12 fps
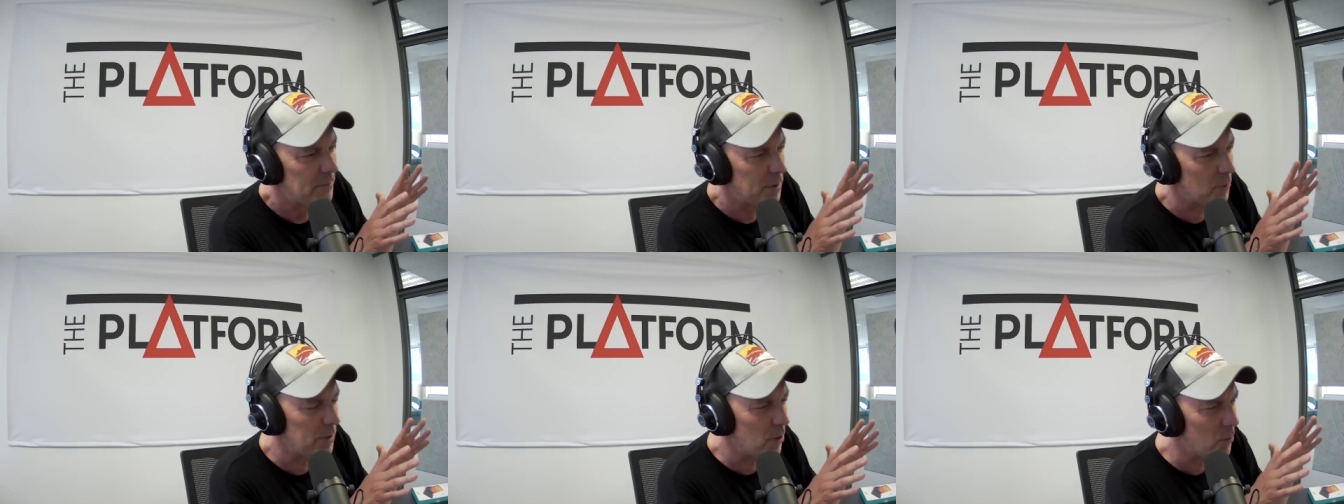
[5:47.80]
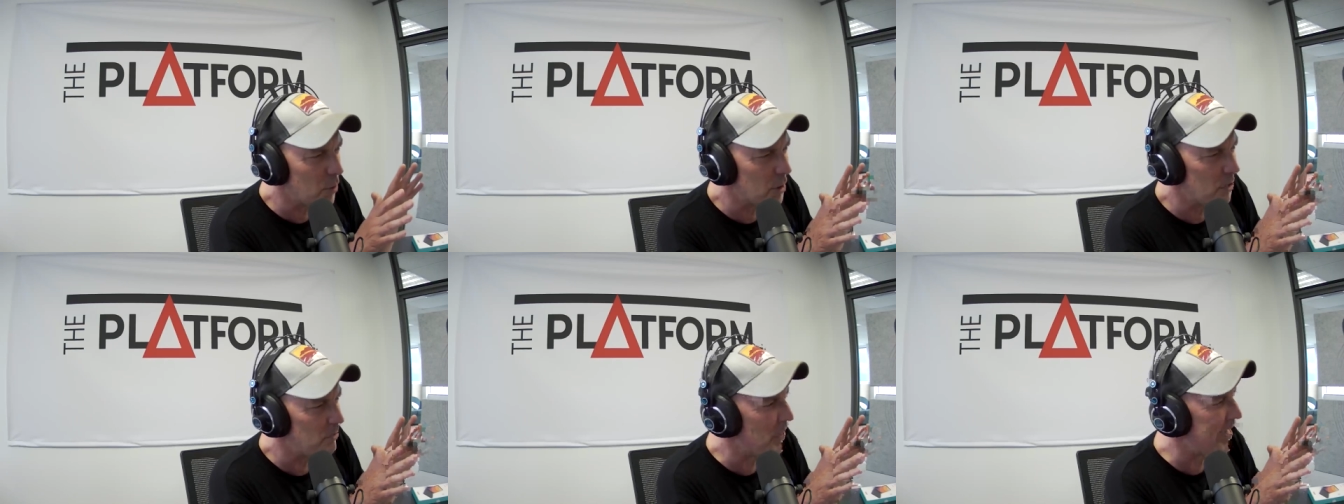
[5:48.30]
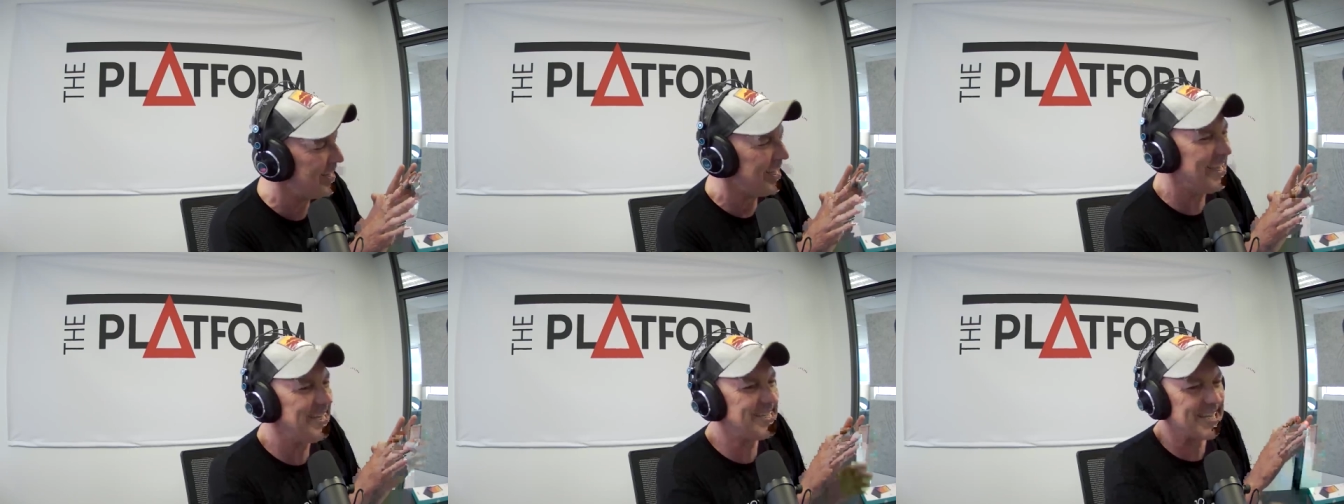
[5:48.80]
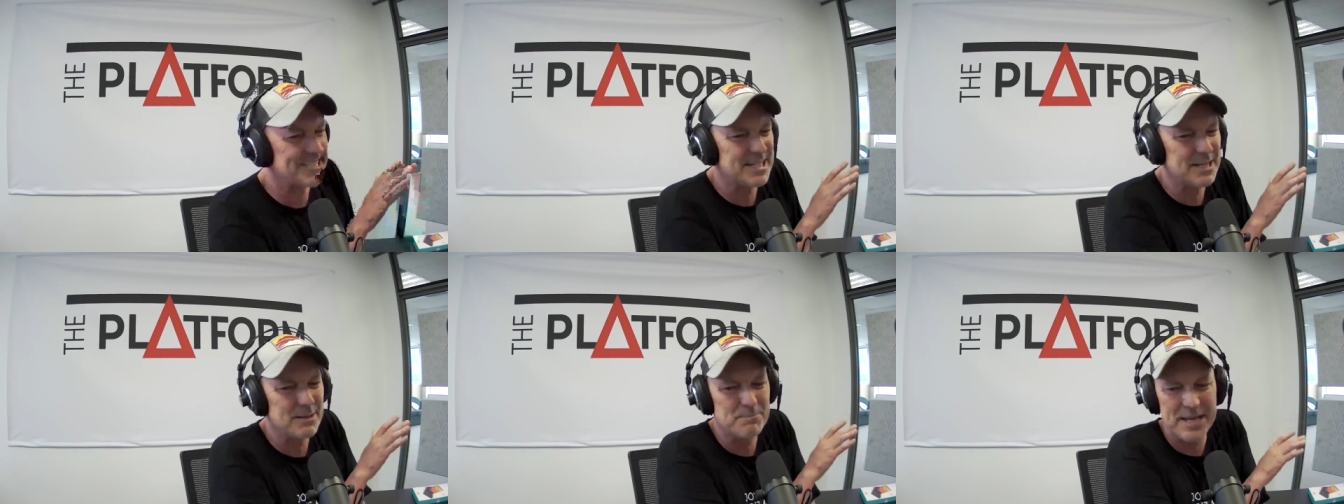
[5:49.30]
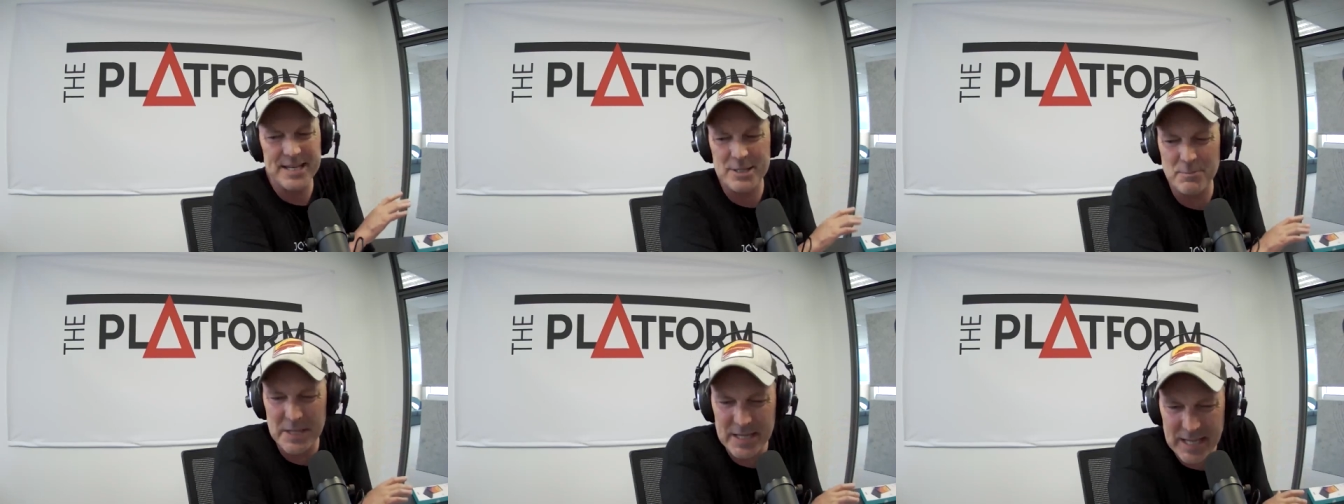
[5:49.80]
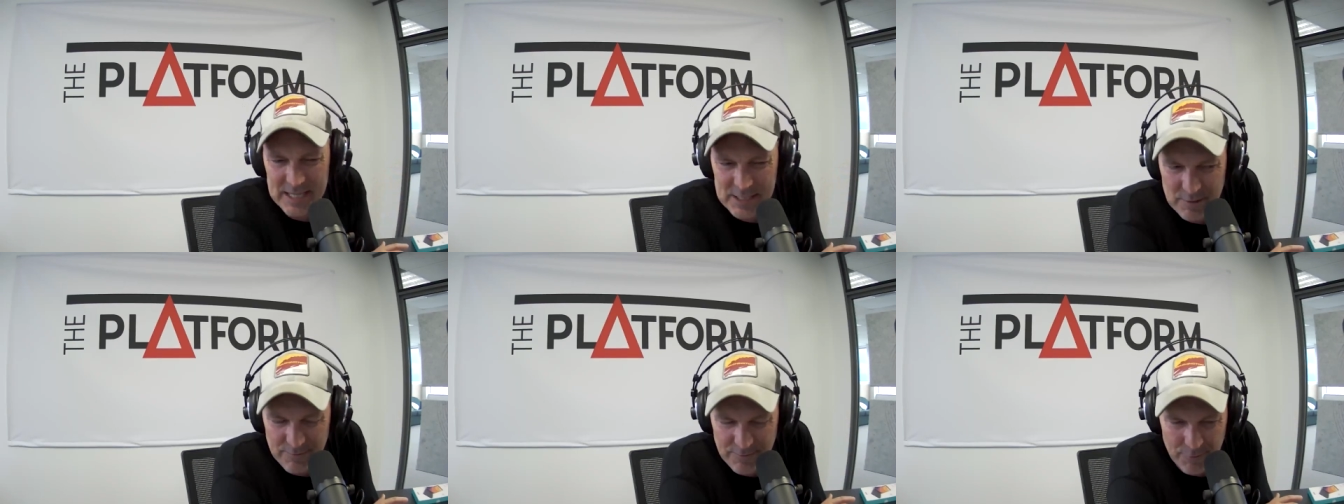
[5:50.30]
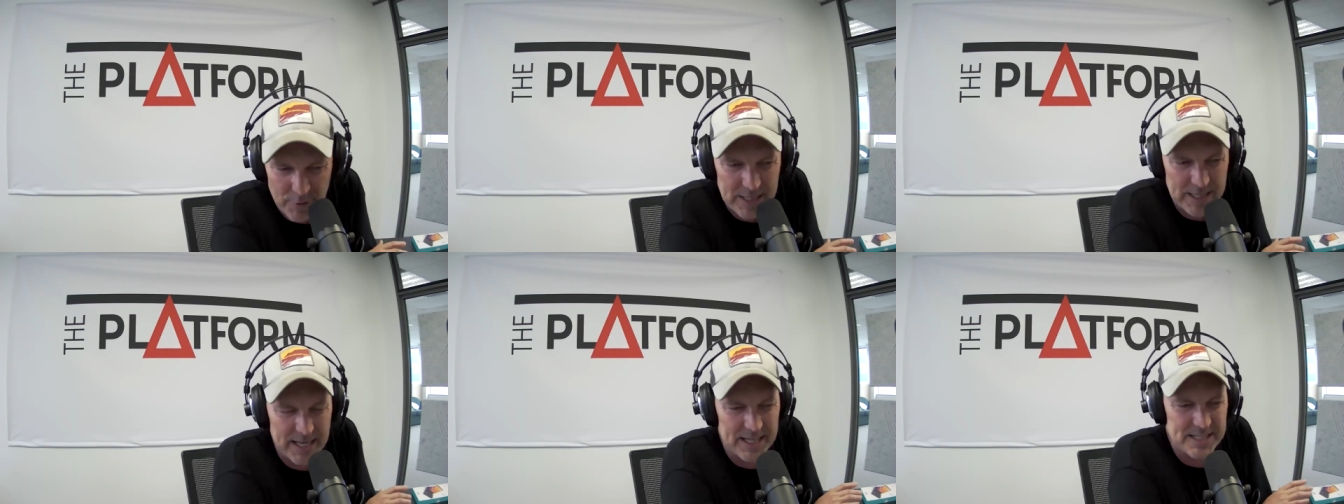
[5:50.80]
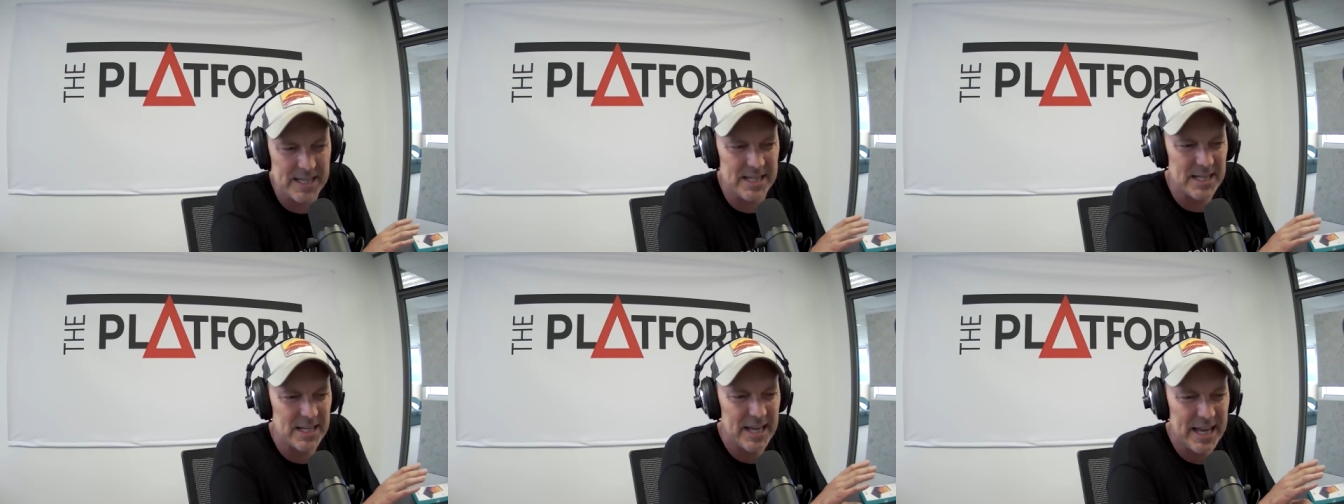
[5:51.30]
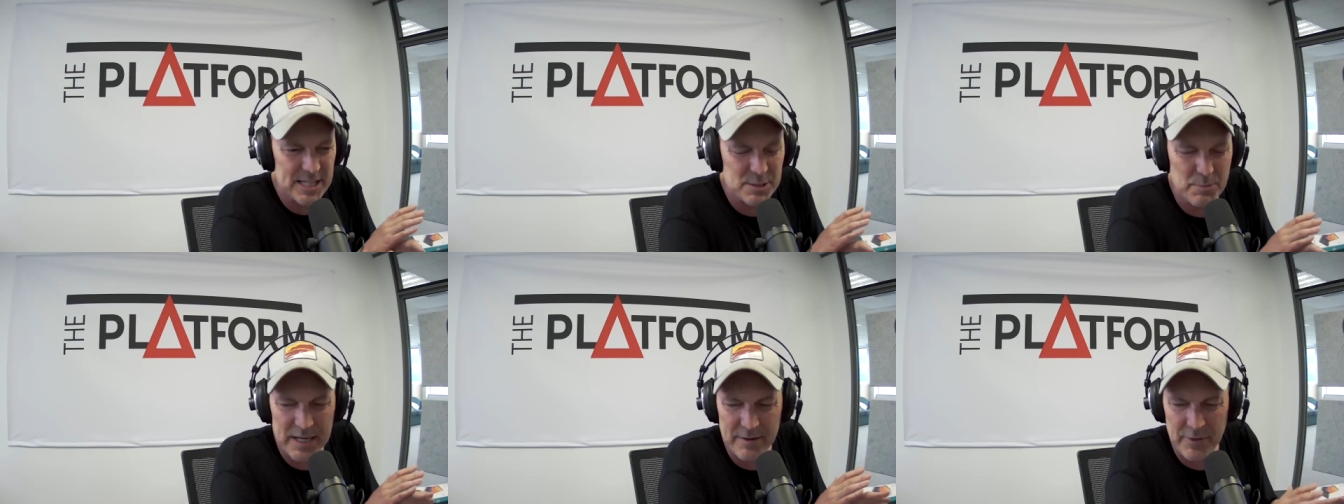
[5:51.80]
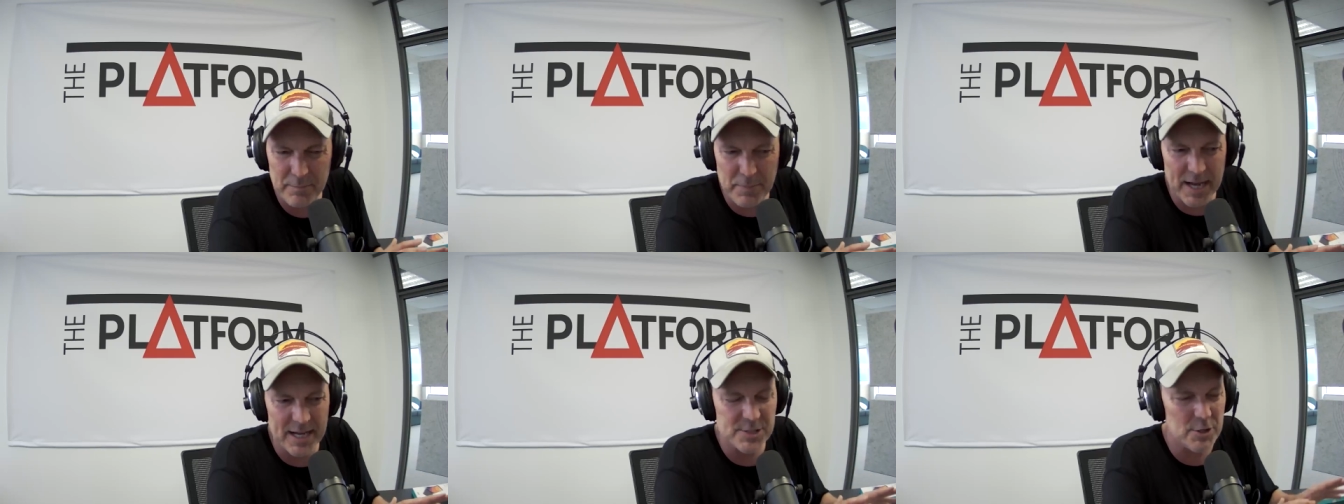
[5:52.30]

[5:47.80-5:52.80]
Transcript: but when I watch him bat, he doesn't appear to be as free as he has been in the past.